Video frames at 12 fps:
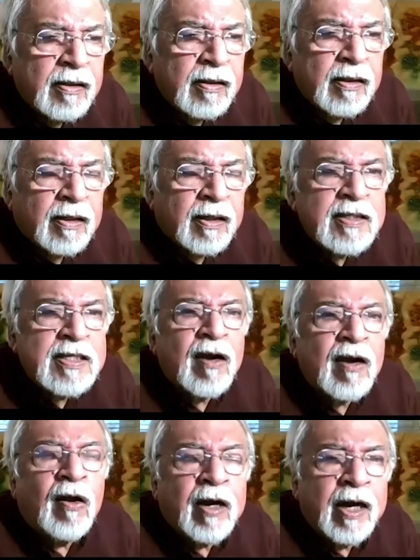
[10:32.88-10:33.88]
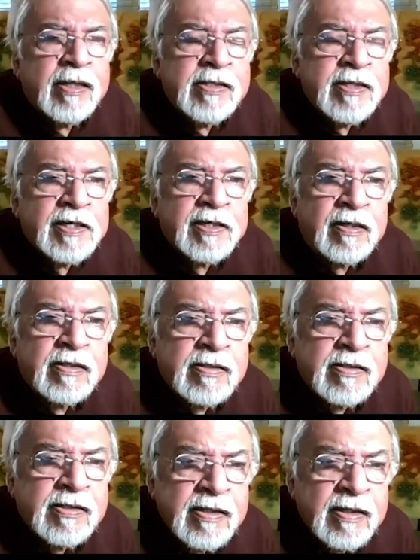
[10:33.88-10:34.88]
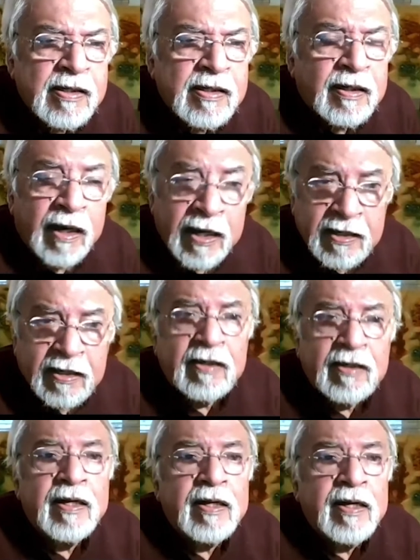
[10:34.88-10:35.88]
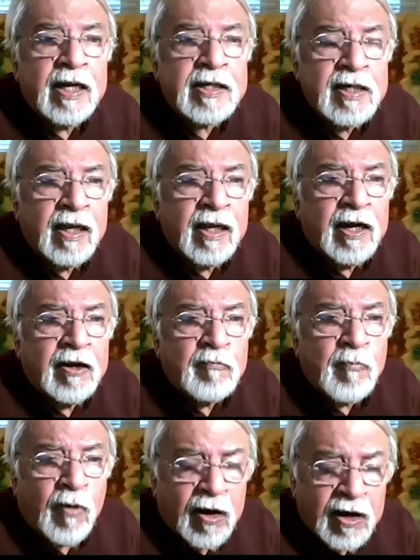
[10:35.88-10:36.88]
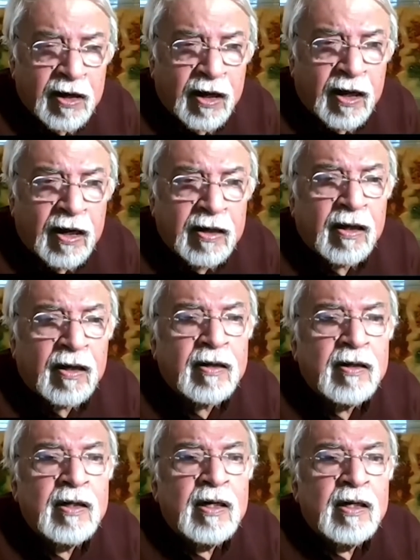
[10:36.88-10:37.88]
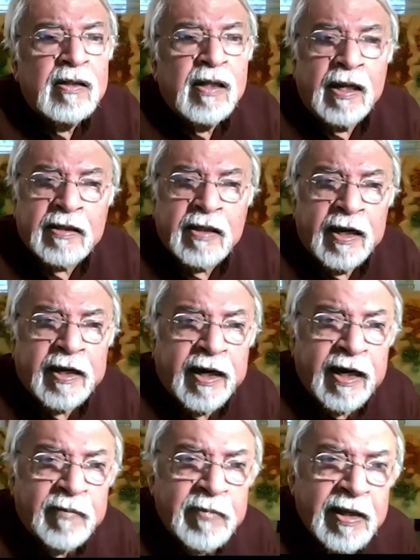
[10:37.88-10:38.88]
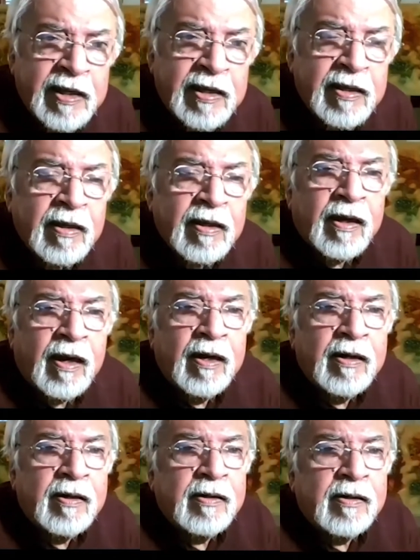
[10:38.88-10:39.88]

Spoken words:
cultural organizations like National Gallery of Modern Art or the Dalit Kala Academy and